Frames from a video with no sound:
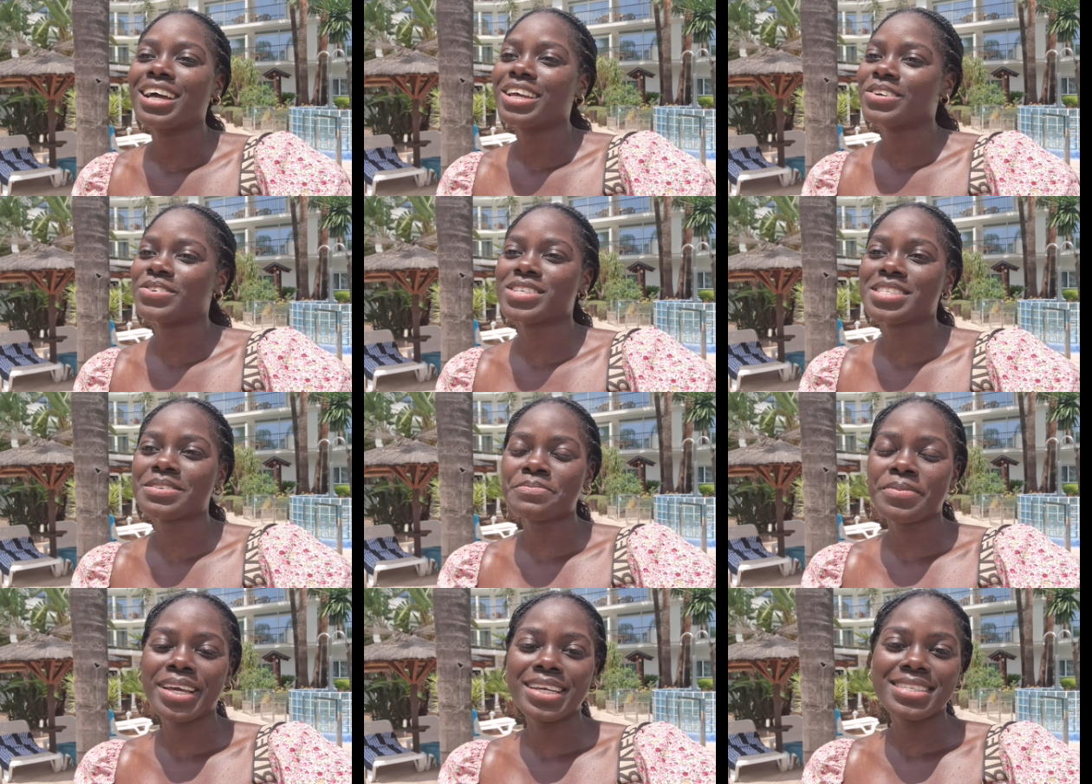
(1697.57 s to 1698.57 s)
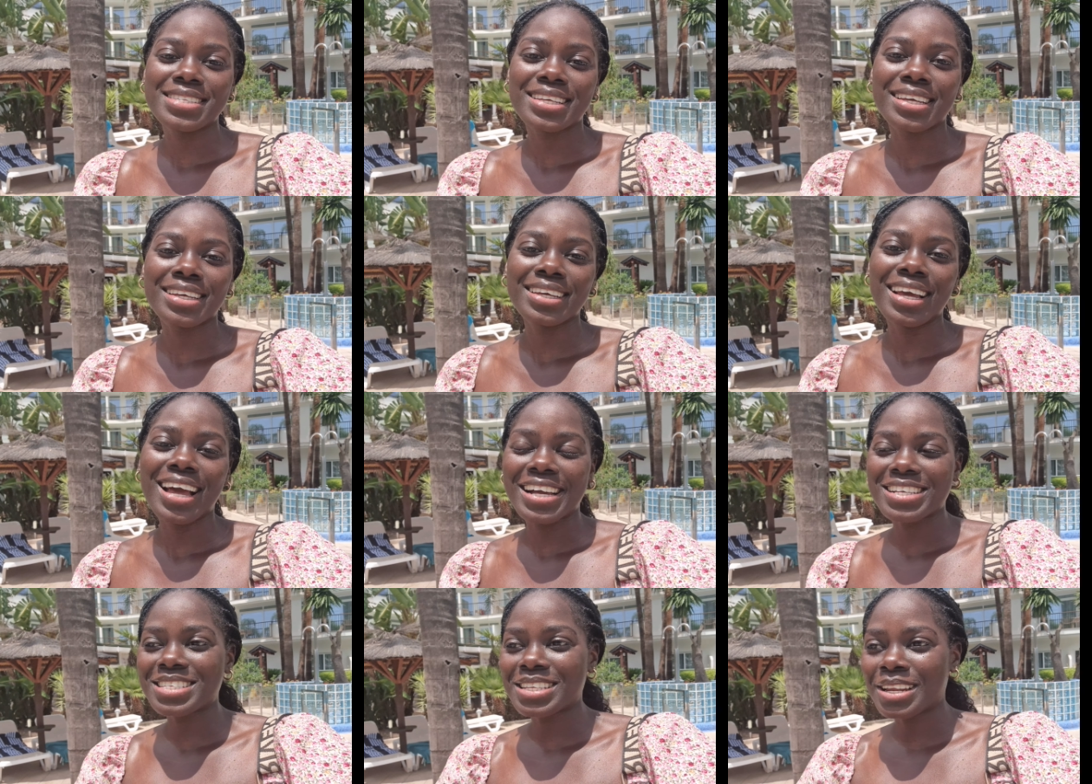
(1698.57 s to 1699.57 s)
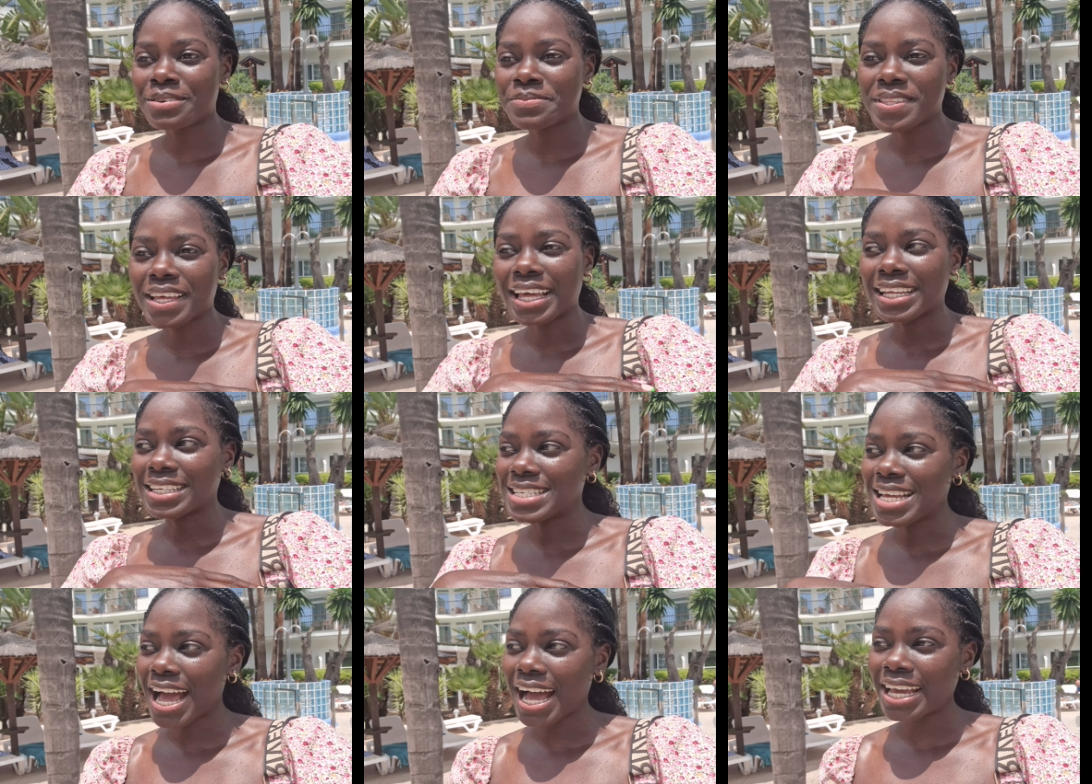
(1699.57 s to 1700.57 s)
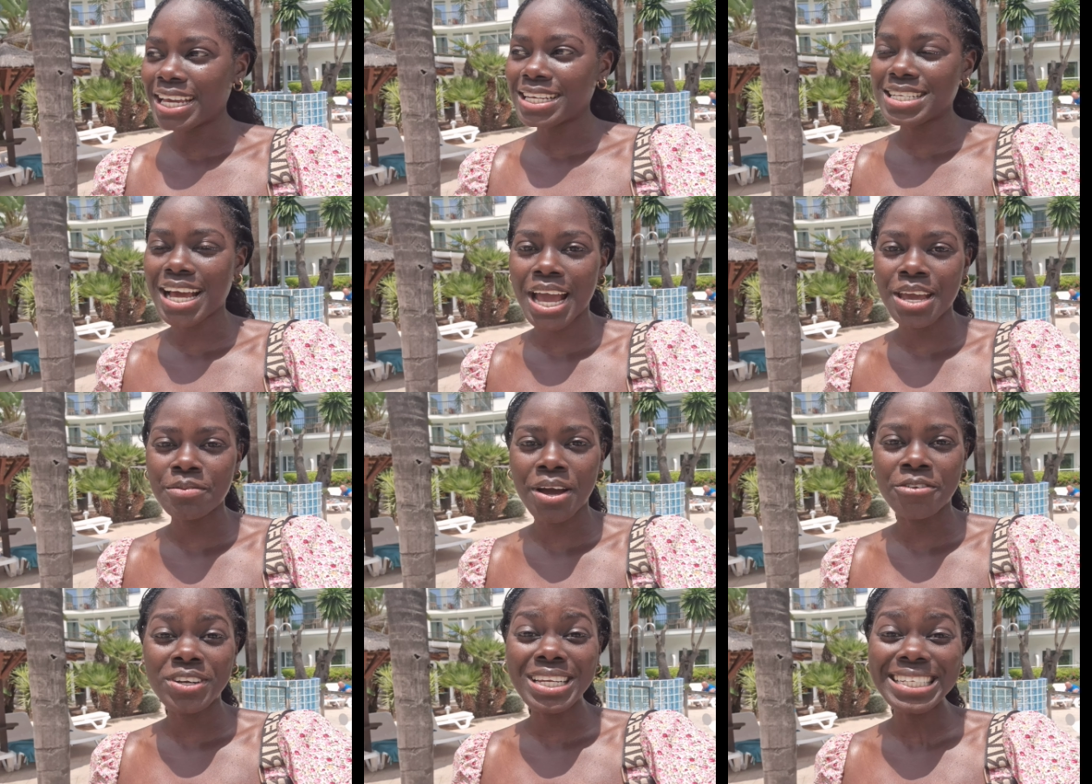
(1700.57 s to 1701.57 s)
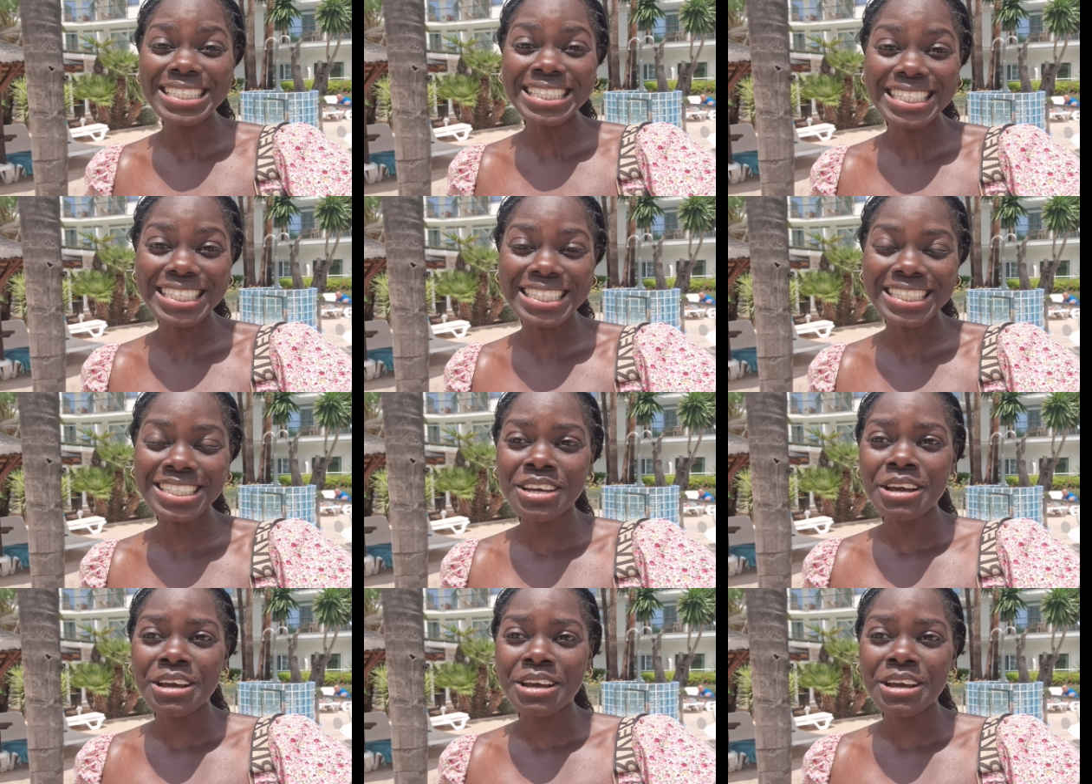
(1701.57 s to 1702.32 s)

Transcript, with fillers: it was amazing i slept the entire time i really needed it